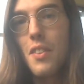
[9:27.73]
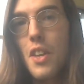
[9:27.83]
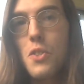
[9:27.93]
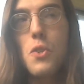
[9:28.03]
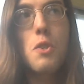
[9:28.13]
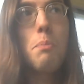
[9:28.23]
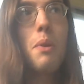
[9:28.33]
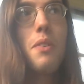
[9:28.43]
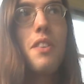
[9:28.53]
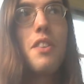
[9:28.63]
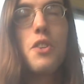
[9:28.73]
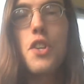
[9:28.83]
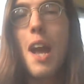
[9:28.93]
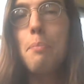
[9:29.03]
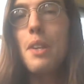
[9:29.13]
These are supposed the
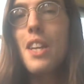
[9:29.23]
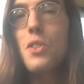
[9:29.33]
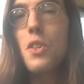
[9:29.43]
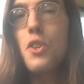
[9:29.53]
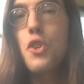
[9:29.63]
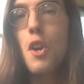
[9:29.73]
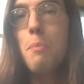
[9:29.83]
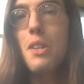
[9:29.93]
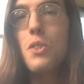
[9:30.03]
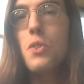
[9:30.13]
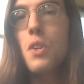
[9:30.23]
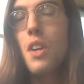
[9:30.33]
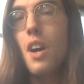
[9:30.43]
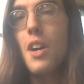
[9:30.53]
Japanese and the Germans